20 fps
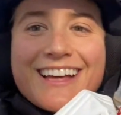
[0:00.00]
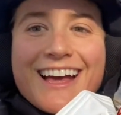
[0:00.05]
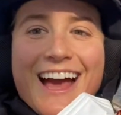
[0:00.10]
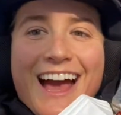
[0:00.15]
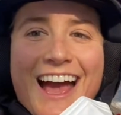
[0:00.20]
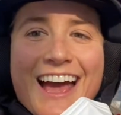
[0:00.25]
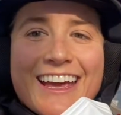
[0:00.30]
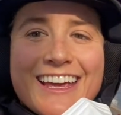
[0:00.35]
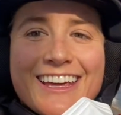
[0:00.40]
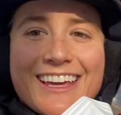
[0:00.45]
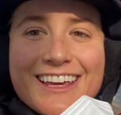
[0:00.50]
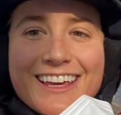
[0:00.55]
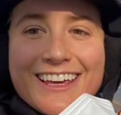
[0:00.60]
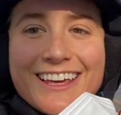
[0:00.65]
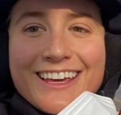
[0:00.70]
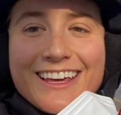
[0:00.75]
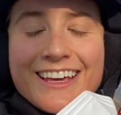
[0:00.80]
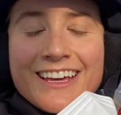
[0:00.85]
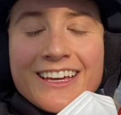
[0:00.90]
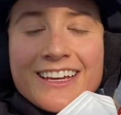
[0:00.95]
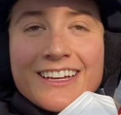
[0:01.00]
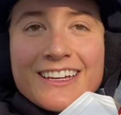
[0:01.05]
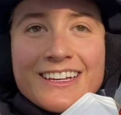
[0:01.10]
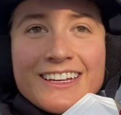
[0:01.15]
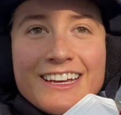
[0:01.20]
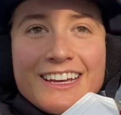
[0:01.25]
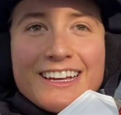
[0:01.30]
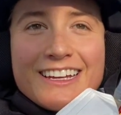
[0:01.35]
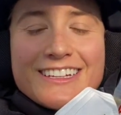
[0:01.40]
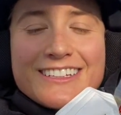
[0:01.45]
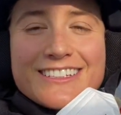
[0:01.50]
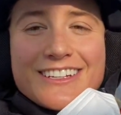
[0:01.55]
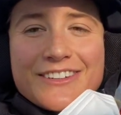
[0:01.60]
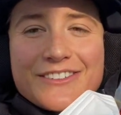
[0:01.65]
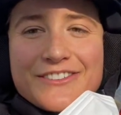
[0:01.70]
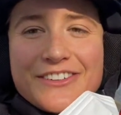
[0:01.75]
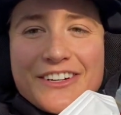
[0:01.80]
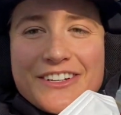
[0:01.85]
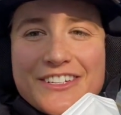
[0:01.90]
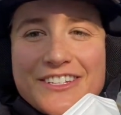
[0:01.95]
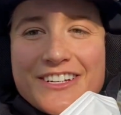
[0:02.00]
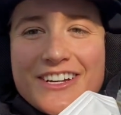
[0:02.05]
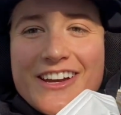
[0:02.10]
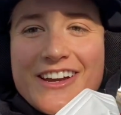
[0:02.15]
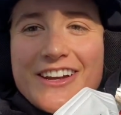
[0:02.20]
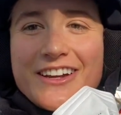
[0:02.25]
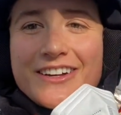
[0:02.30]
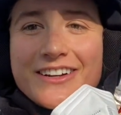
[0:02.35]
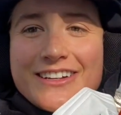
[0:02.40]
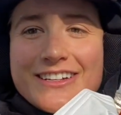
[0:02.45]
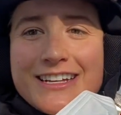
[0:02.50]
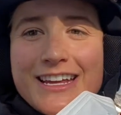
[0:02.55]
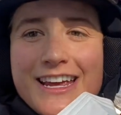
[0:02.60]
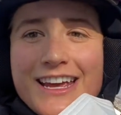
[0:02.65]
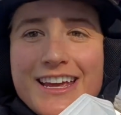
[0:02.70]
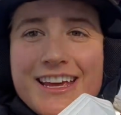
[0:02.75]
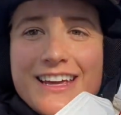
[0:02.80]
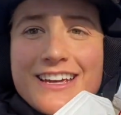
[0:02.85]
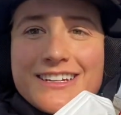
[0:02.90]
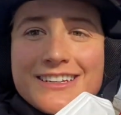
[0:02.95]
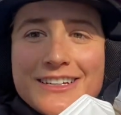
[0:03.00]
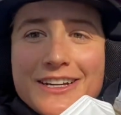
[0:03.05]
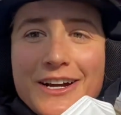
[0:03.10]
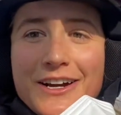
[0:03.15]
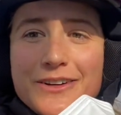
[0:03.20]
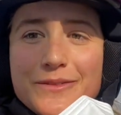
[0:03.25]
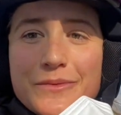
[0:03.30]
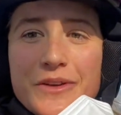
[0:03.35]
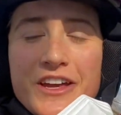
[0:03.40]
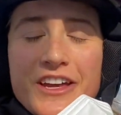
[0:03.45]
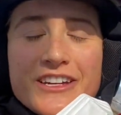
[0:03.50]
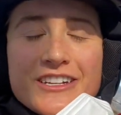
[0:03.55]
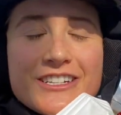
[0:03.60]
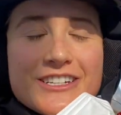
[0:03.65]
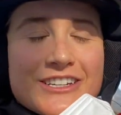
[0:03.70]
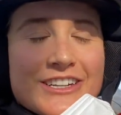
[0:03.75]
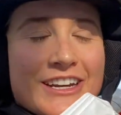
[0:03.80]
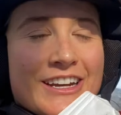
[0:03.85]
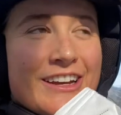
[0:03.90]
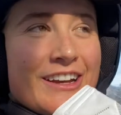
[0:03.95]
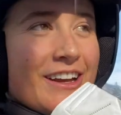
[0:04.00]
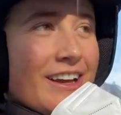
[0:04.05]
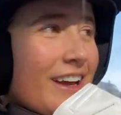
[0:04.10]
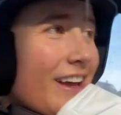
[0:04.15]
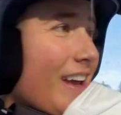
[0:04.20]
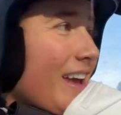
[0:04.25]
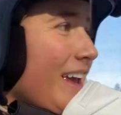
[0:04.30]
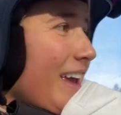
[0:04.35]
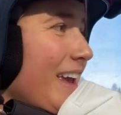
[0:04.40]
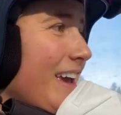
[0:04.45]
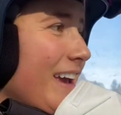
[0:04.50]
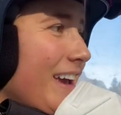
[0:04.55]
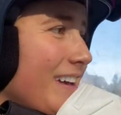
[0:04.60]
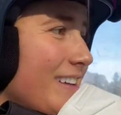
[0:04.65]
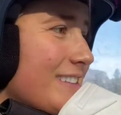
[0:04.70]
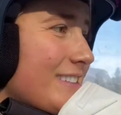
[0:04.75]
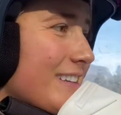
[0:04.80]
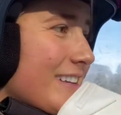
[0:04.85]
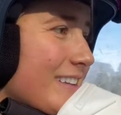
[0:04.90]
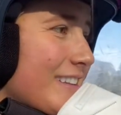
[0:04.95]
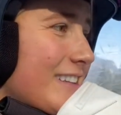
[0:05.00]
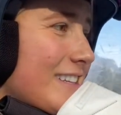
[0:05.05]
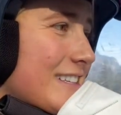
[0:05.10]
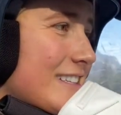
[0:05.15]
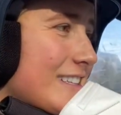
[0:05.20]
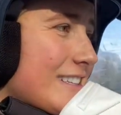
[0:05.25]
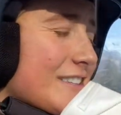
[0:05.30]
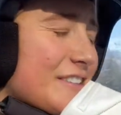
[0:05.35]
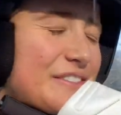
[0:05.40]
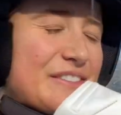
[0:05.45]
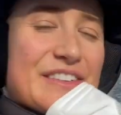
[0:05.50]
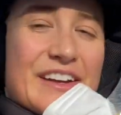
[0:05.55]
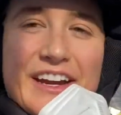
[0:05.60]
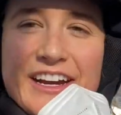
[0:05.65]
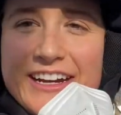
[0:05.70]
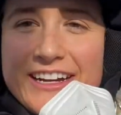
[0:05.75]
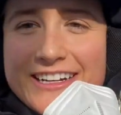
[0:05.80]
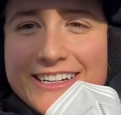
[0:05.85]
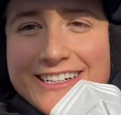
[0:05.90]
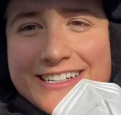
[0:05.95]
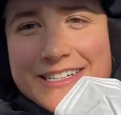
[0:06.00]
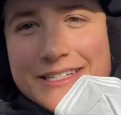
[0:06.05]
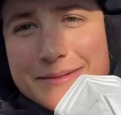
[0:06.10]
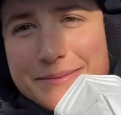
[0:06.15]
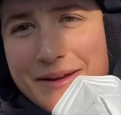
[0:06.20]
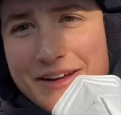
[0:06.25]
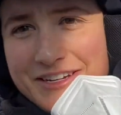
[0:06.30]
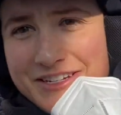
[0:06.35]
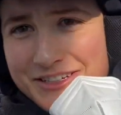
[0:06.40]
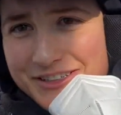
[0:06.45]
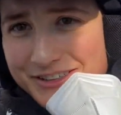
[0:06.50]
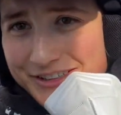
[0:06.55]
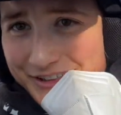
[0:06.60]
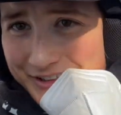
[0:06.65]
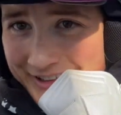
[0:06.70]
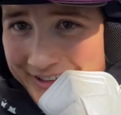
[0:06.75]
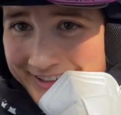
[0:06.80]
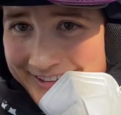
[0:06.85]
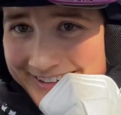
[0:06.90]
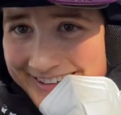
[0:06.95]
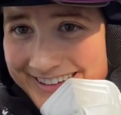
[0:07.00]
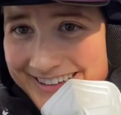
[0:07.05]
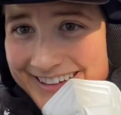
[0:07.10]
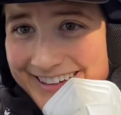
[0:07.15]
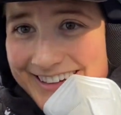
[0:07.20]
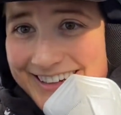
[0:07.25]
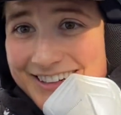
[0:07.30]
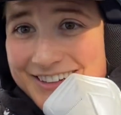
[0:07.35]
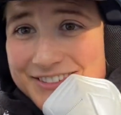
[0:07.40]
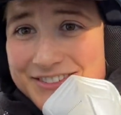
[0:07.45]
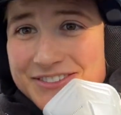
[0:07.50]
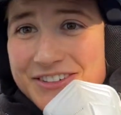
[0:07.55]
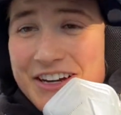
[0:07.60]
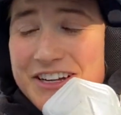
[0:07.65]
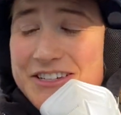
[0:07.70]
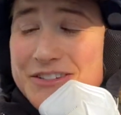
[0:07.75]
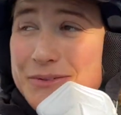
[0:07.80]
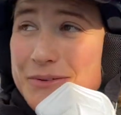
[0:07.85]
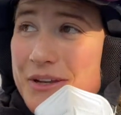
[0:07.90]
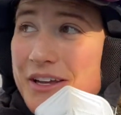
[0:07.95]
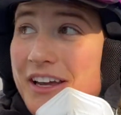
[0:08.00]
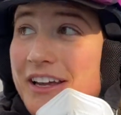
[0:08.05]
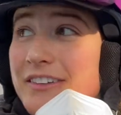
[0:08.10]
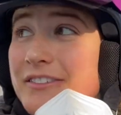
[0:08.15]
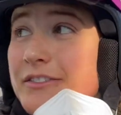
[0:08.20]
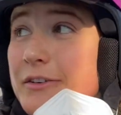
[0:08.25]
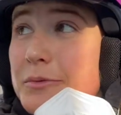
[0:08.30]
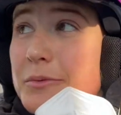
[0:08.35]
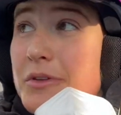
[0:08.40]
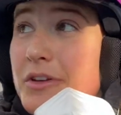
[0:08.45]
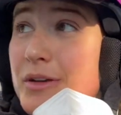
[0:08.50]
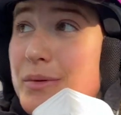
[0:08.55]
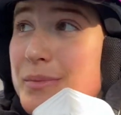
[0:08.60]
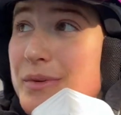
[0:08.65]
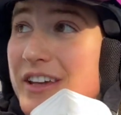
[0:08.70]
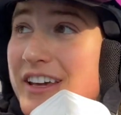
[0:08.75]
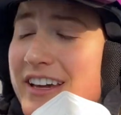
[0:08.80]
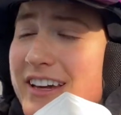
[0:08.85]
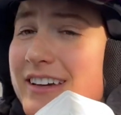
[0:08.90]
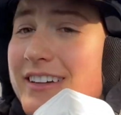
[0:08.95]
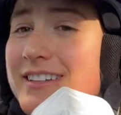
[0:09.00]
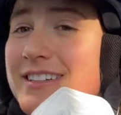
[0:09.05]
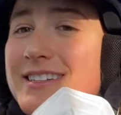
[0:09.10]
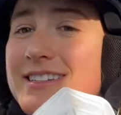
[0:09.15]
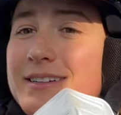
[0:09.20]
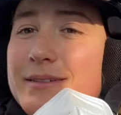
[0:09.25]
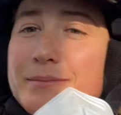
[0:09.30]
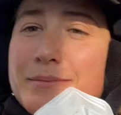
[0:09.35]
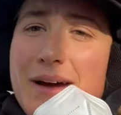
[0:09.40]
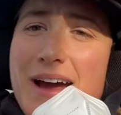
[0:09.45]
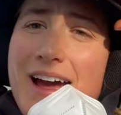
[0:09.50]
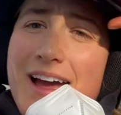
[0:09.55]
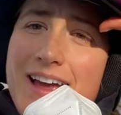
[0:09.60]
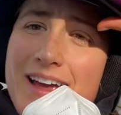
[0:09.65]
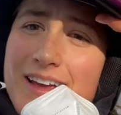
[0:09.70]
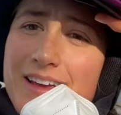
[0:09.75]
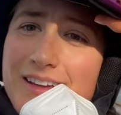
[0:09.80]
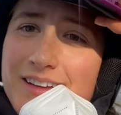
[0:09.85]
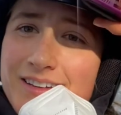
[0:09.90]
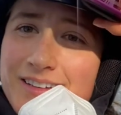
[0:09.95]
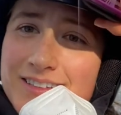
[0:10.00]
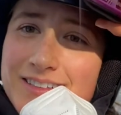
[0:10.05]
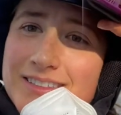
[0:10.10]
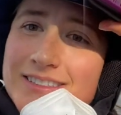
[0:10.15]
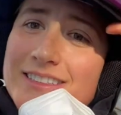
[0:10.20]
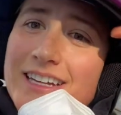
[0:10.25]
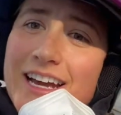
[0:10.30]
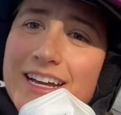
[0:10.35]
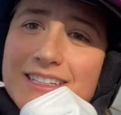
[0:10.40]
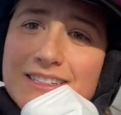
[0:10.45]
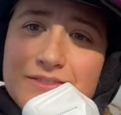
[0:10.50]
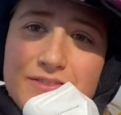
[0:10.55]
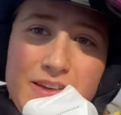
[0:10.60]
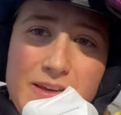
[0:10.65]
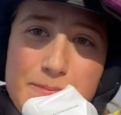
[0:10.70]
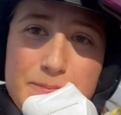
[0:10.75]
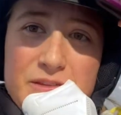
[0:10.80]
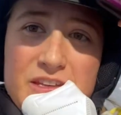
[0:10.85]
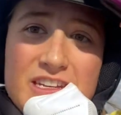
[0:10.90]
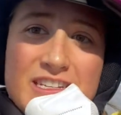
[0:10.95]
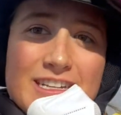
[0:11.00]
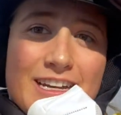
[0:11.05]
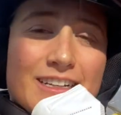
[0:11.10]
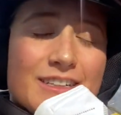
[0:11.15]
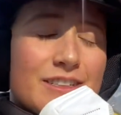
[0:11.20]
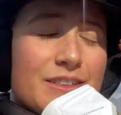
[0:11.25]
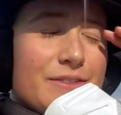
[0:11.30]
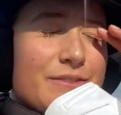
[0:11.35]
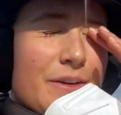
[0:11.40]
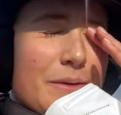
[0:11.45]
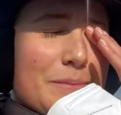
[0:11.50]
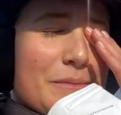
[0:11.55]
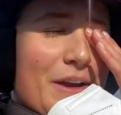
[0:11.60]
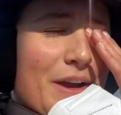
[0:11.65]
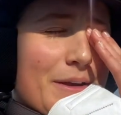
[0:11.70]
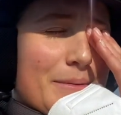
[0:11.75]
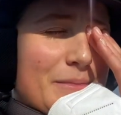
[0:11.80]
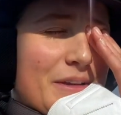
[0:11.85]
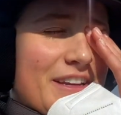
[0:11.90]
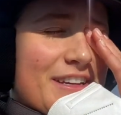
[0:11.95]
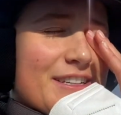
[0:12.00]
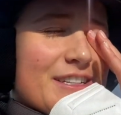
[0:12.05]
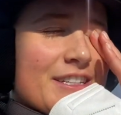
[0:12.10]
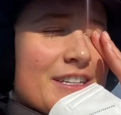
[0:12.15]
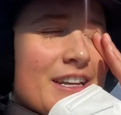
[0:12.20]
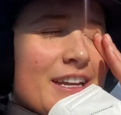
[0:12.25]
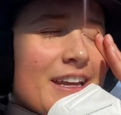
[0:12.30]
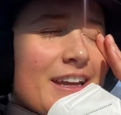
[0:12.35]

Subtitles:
Hi! It's our first training run day in Garmisch, and this is a very special race weekend for me because my dad's family is actually from Garmisch,